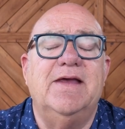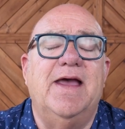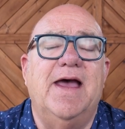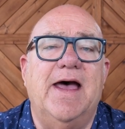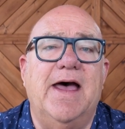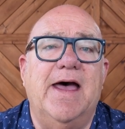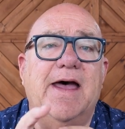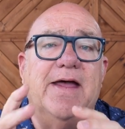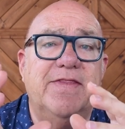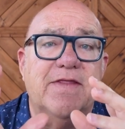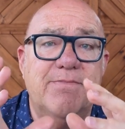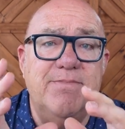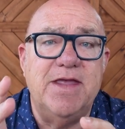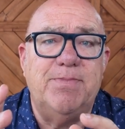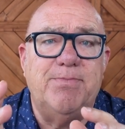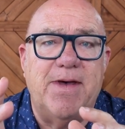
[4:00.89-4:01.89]
And the
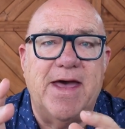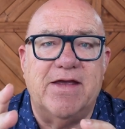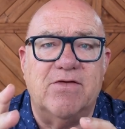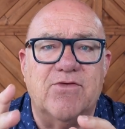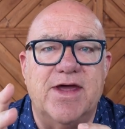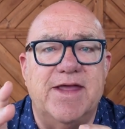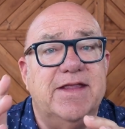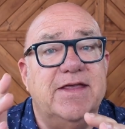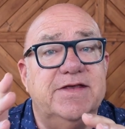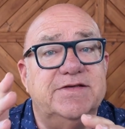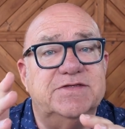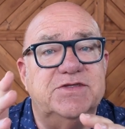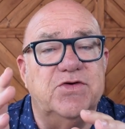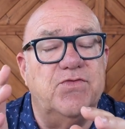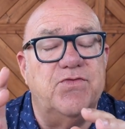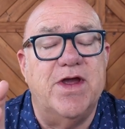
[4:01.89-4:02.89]
mid-bank rate is
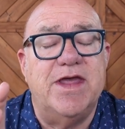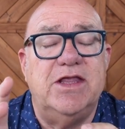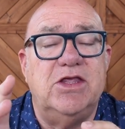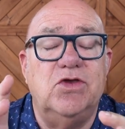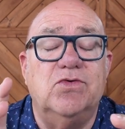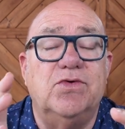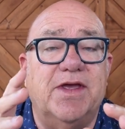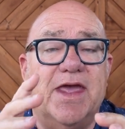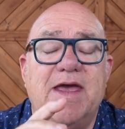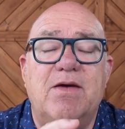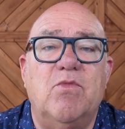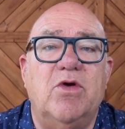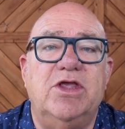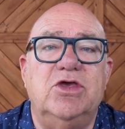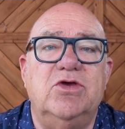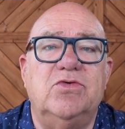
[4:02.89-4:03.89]
the rate you'll get
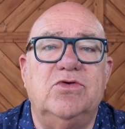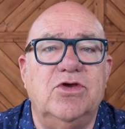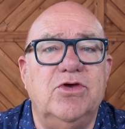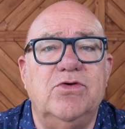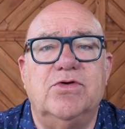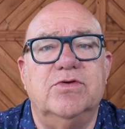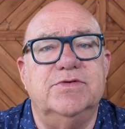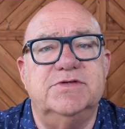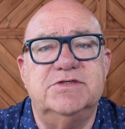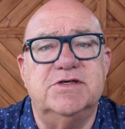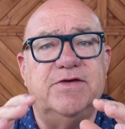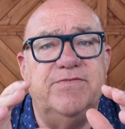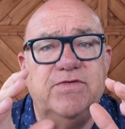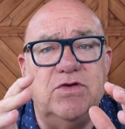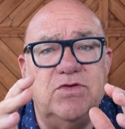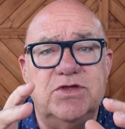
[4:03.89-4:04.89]
when you Google. So
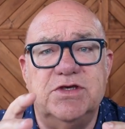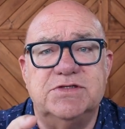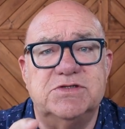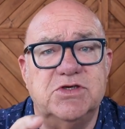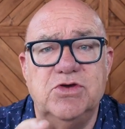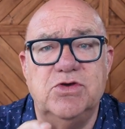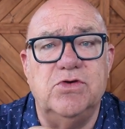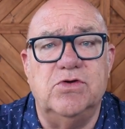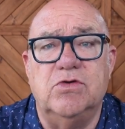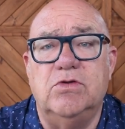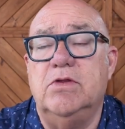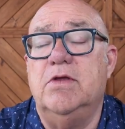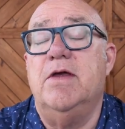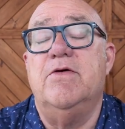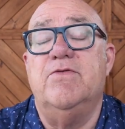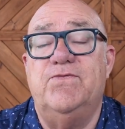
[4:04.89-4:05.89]
if you just
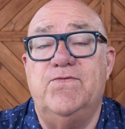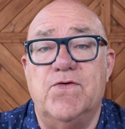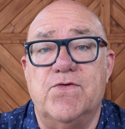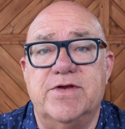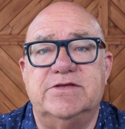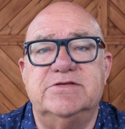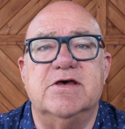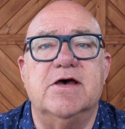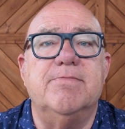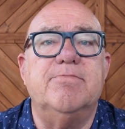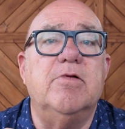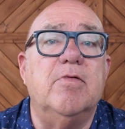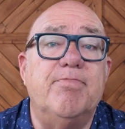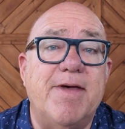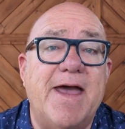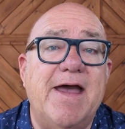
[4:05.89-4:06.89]
Google, for
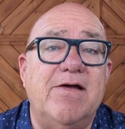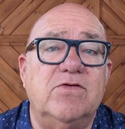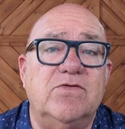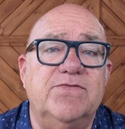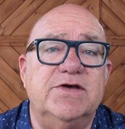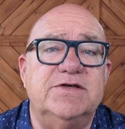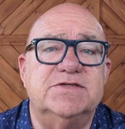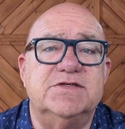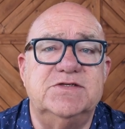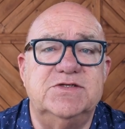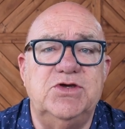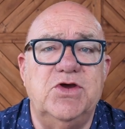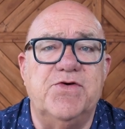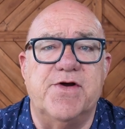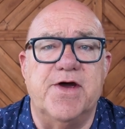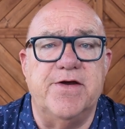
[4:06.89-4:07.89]
example, pound versus
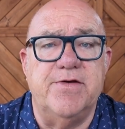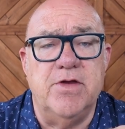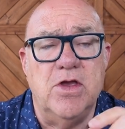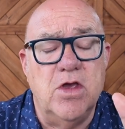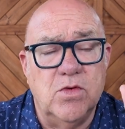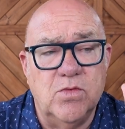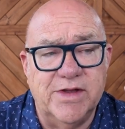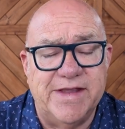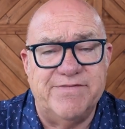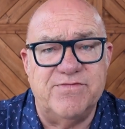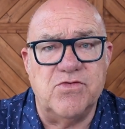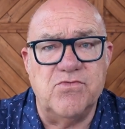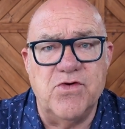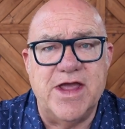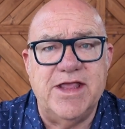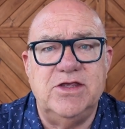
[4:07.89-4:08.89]
euro, whatever
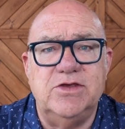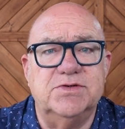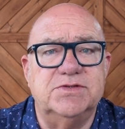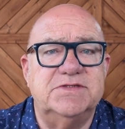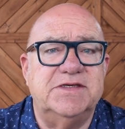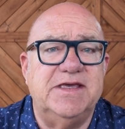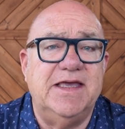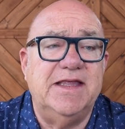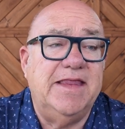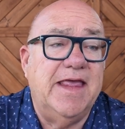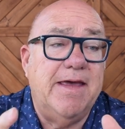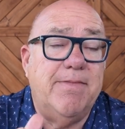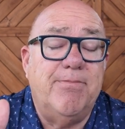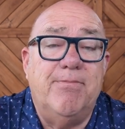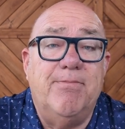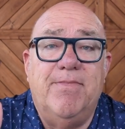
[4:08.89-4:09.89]
rate you're seeing
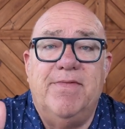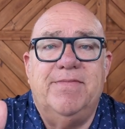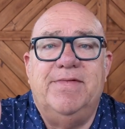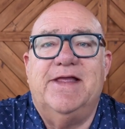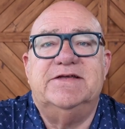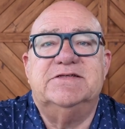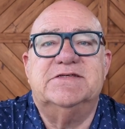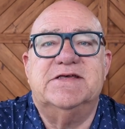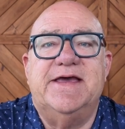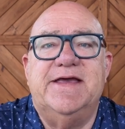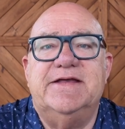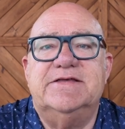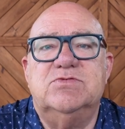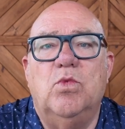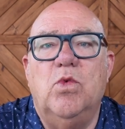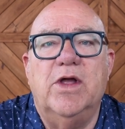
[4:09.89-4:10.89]
there, let's say
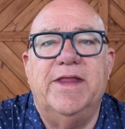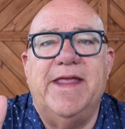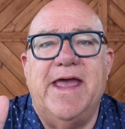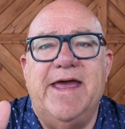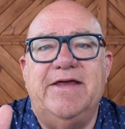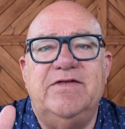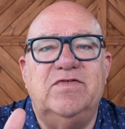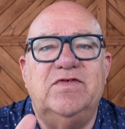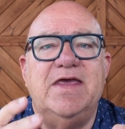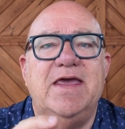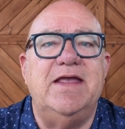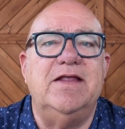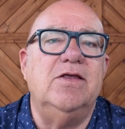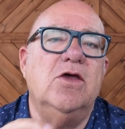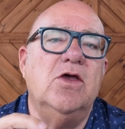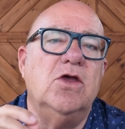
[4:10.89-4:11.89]
it's
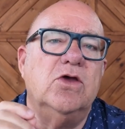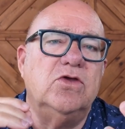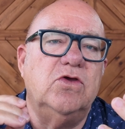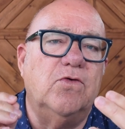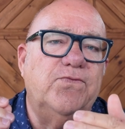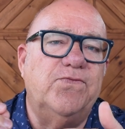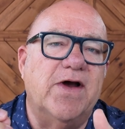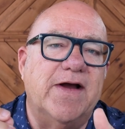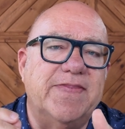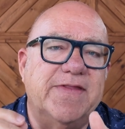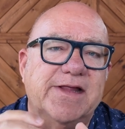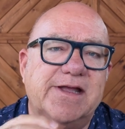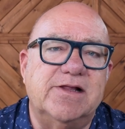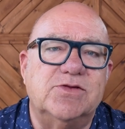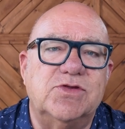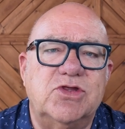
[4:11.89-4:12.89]
1.18, you'll find the
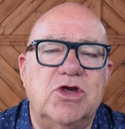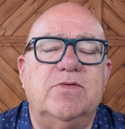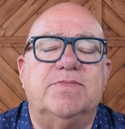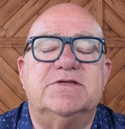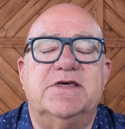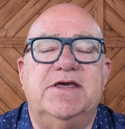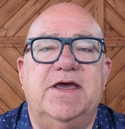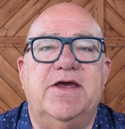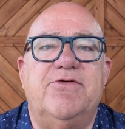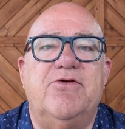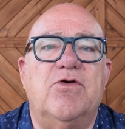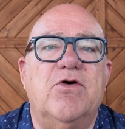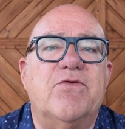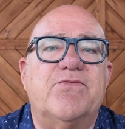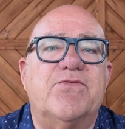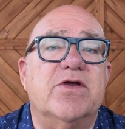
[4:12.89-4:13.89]
little shops here
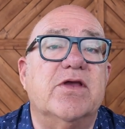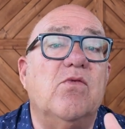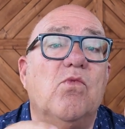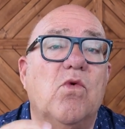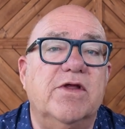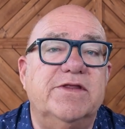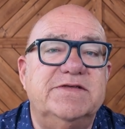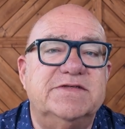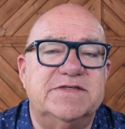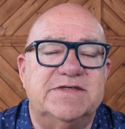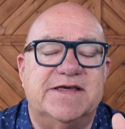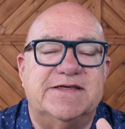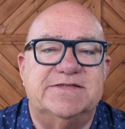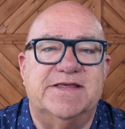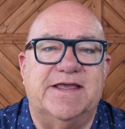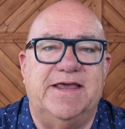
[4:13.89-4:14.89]
are offering
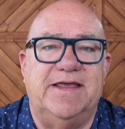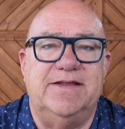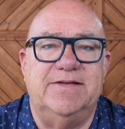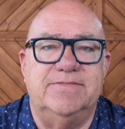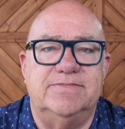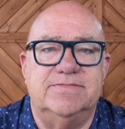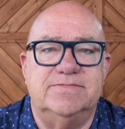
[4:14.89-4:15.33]
1.16.